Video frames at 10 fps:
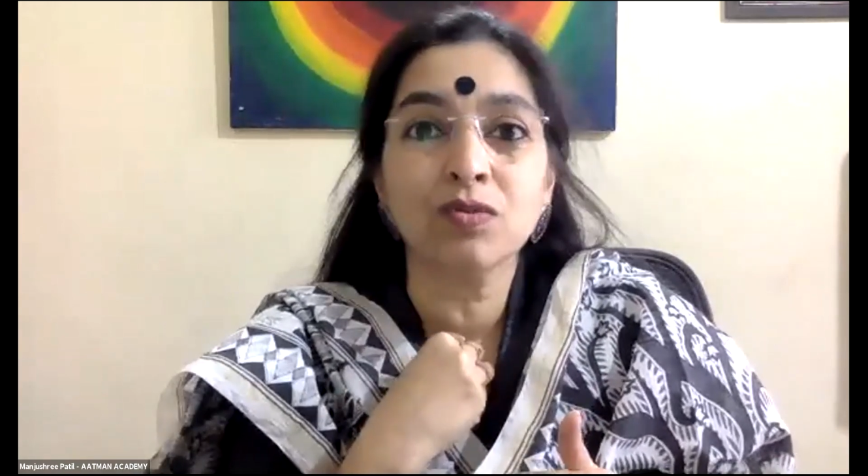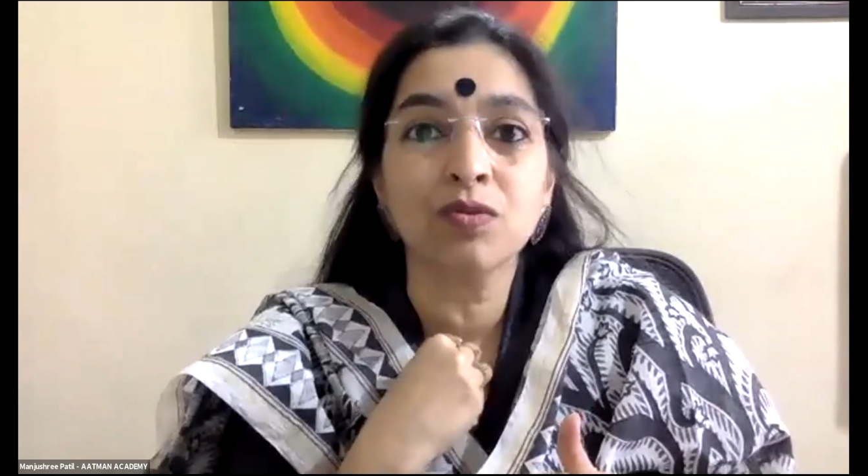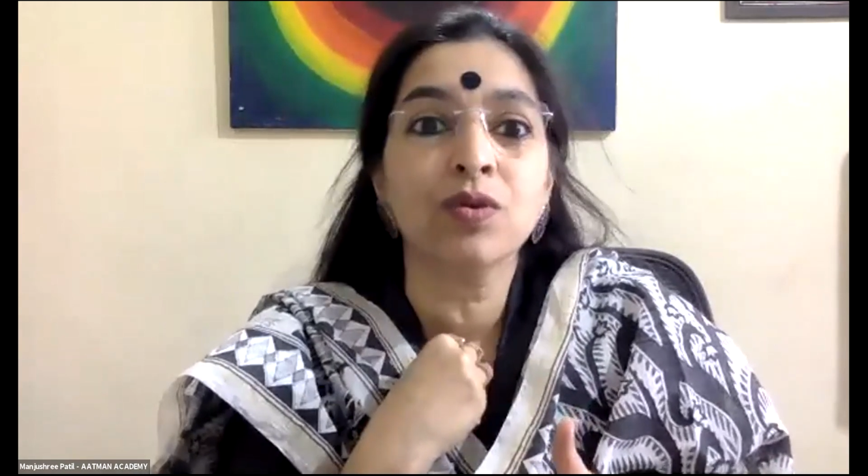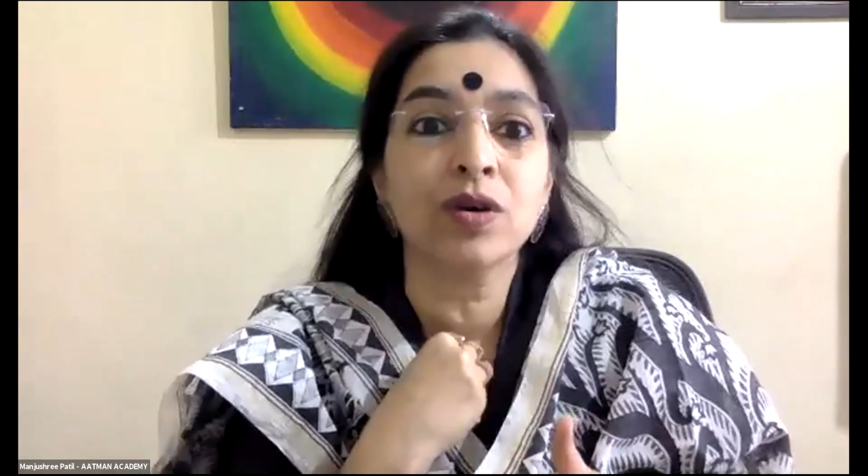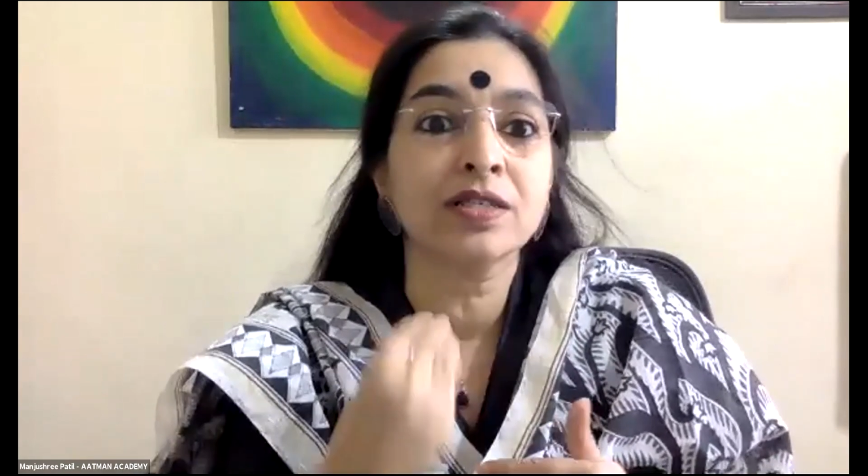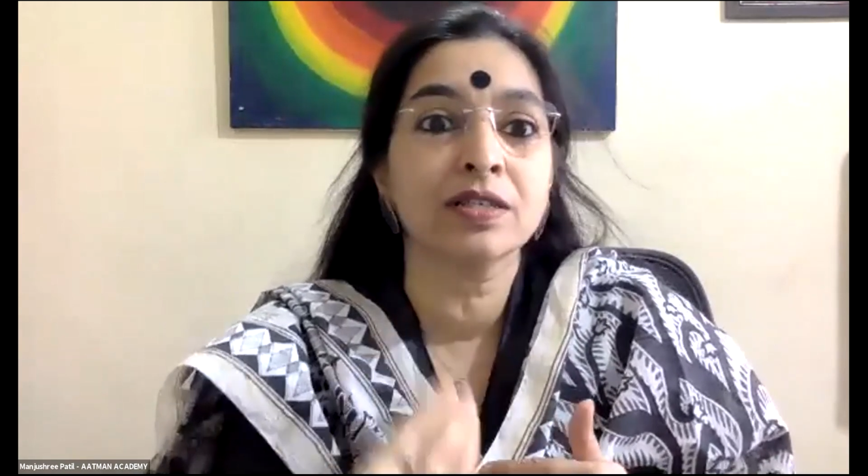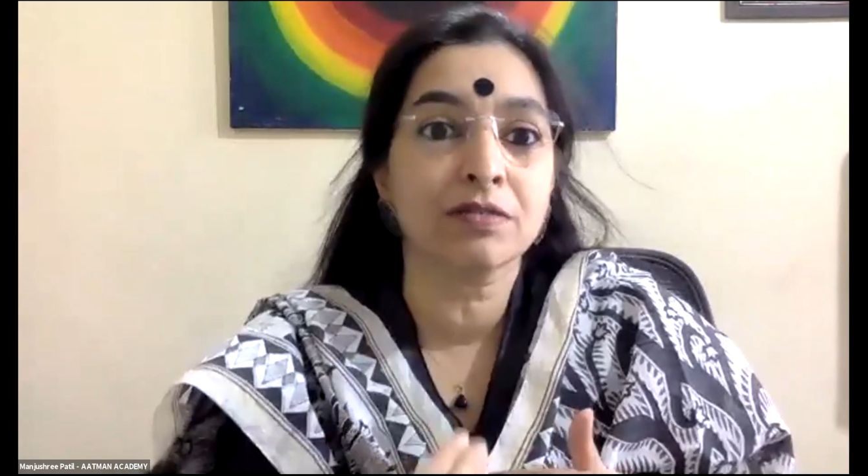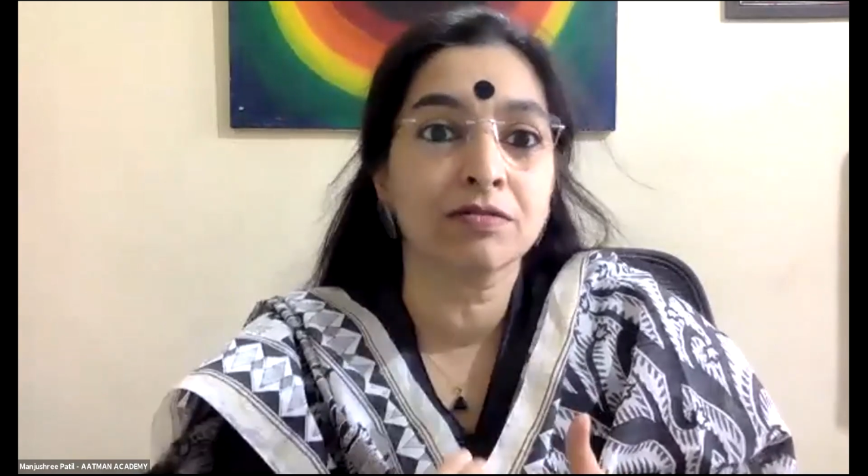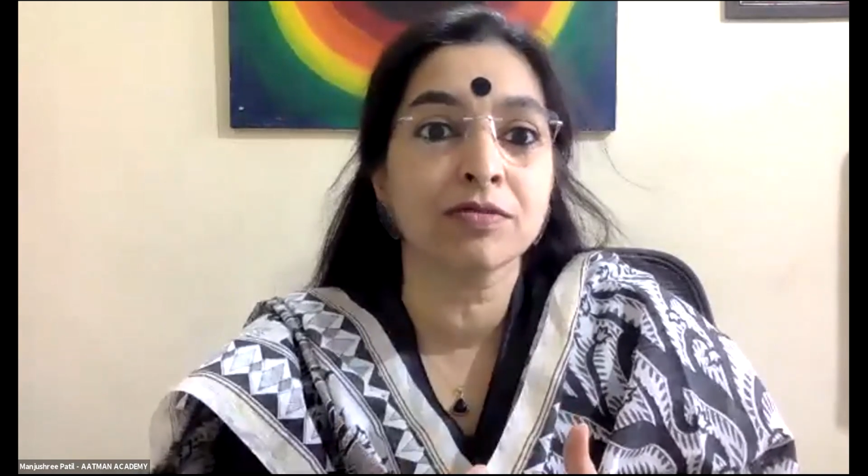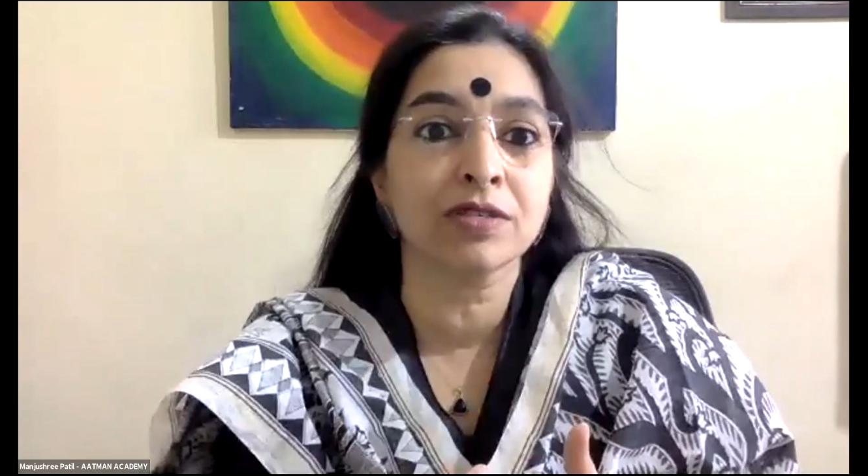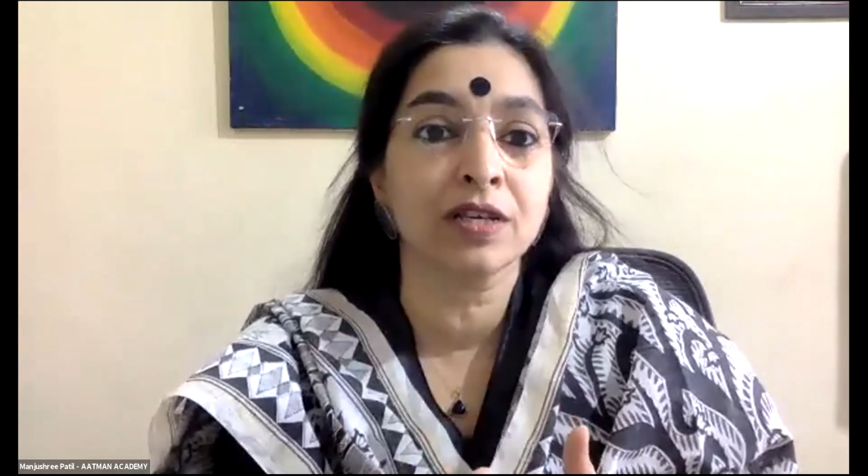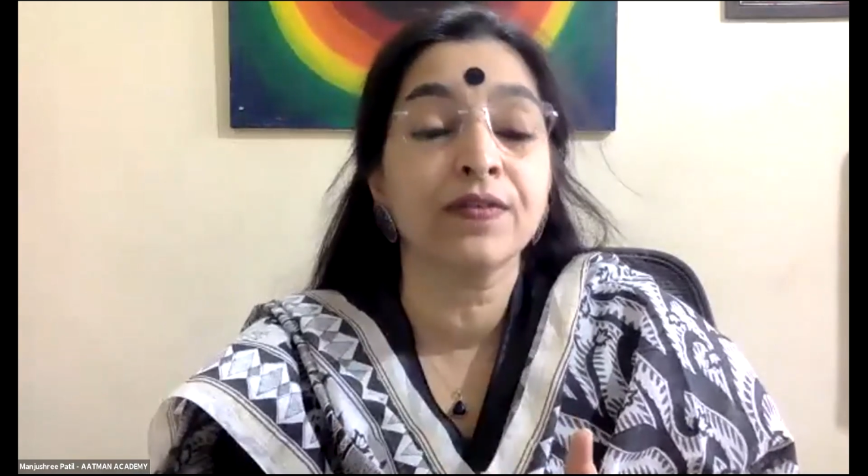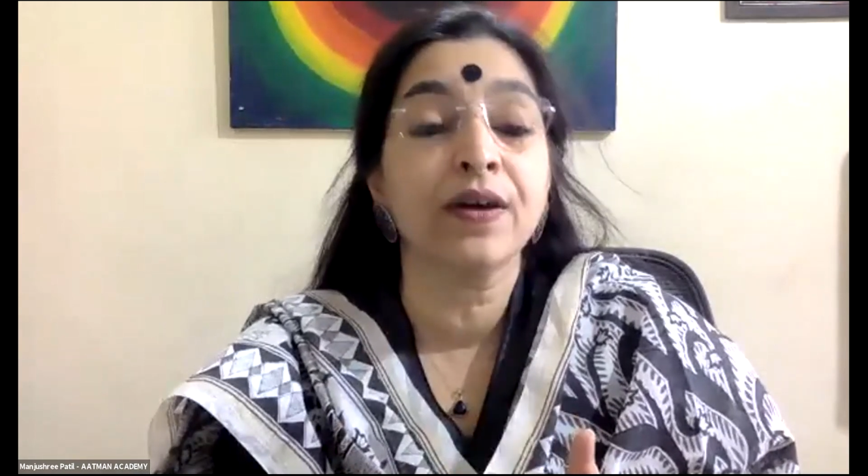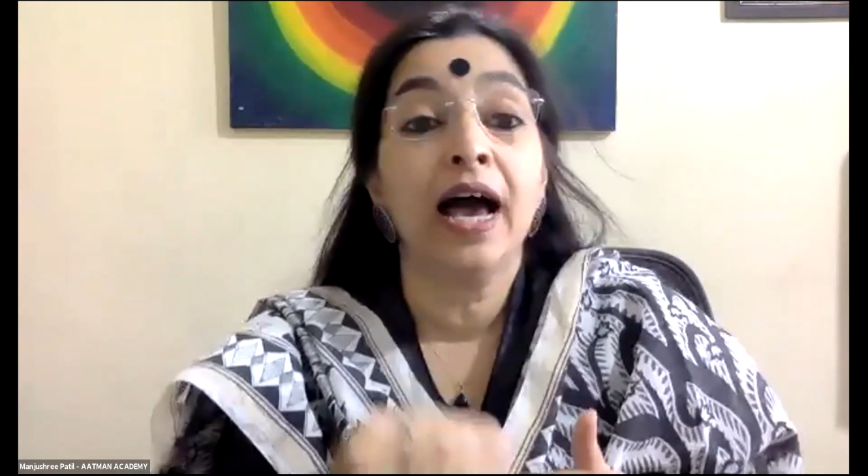who is inclusive?